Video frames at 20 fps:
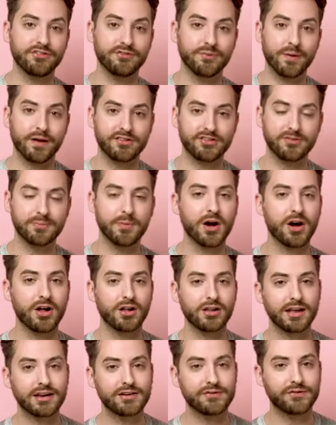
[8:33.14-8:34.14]
of my
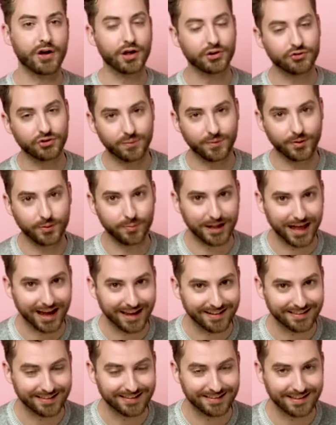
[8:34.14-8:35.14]
small and vulnerable
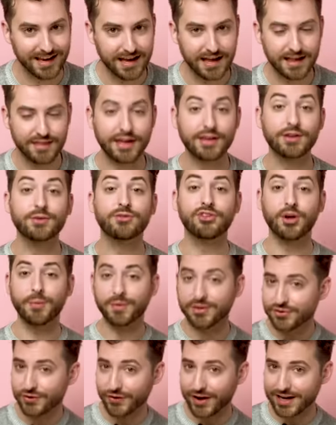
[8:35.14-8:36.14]
plants. Thank you so
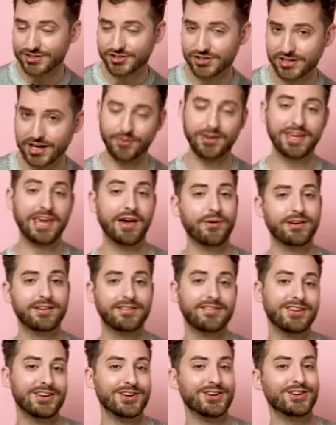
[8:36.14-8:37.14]
much for watching, and we can't wait to
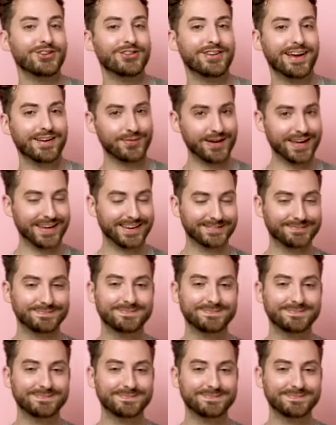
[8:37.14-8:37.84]
see you next week.